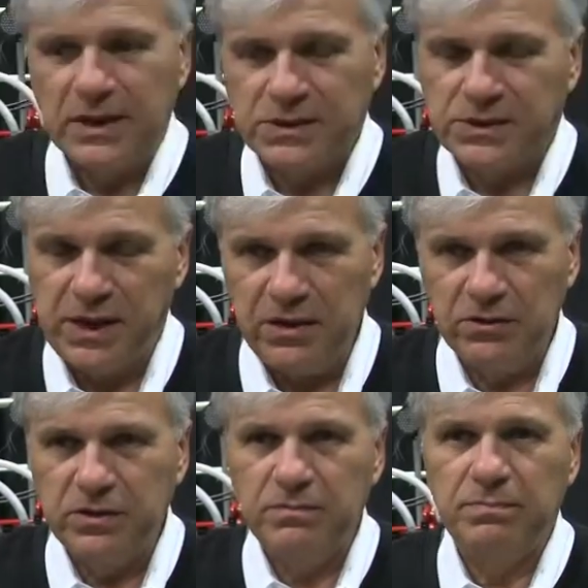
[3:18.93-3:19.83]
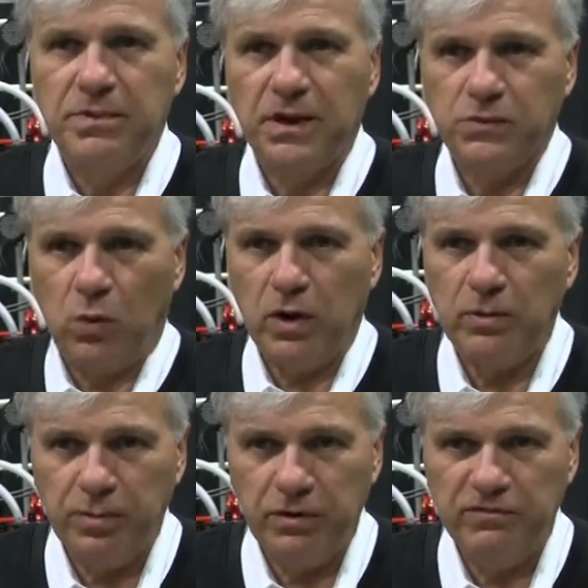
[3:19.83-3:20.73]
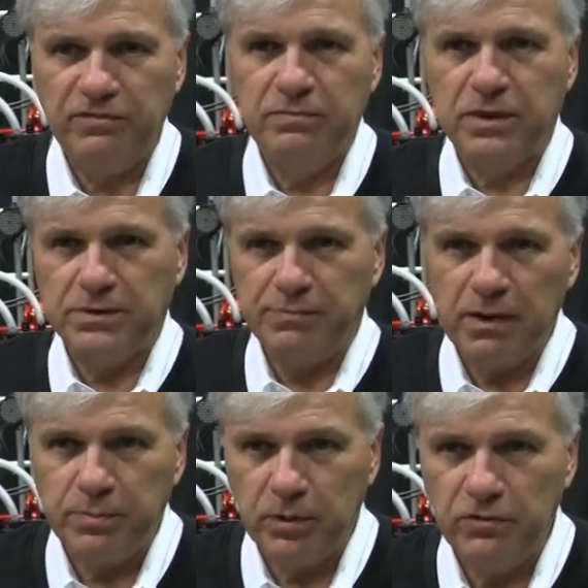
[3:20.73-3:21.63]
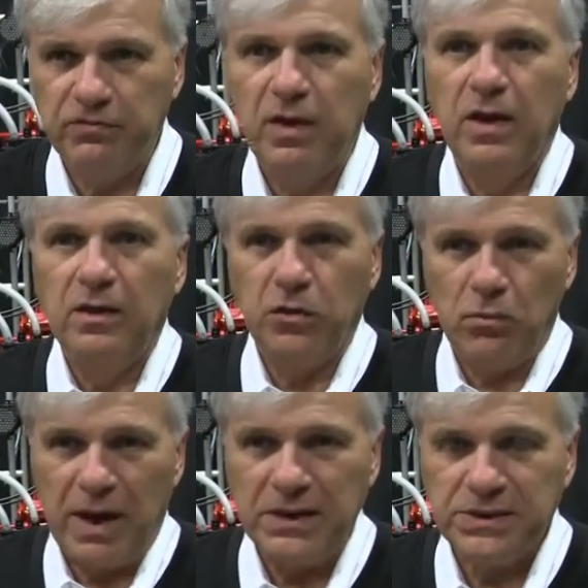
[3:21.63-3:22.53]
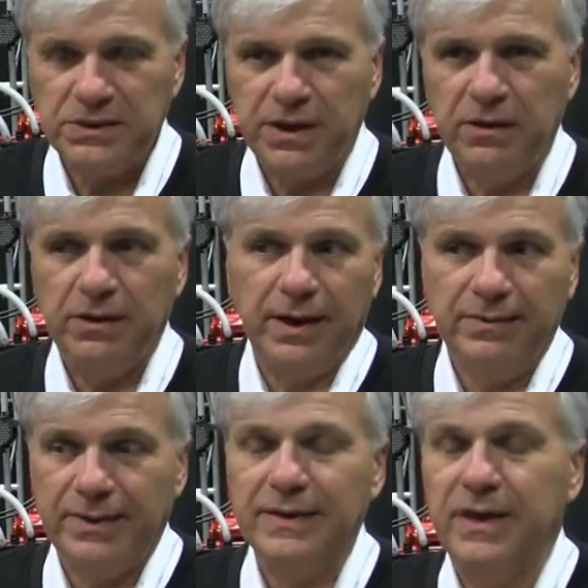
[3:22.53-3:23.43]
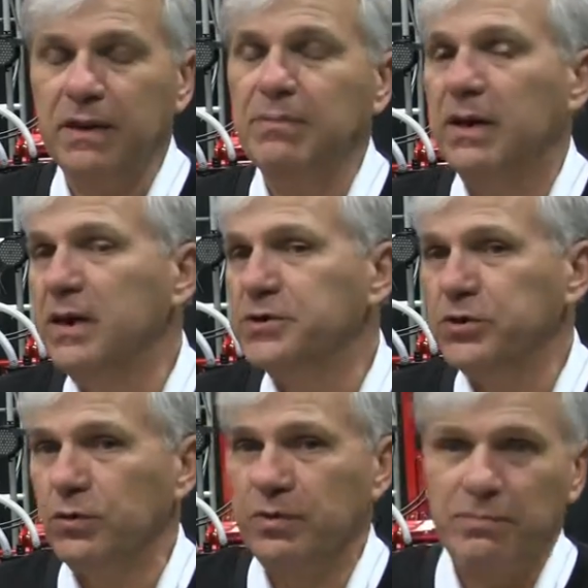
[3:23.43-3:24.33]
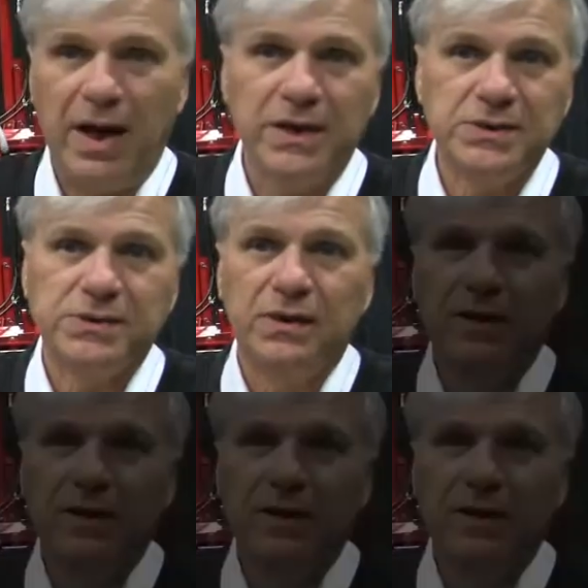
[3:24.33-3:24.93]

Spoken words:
it's sealed, it's waterproof, it's bug-proof, no mice in there, and that can be an issue with mice.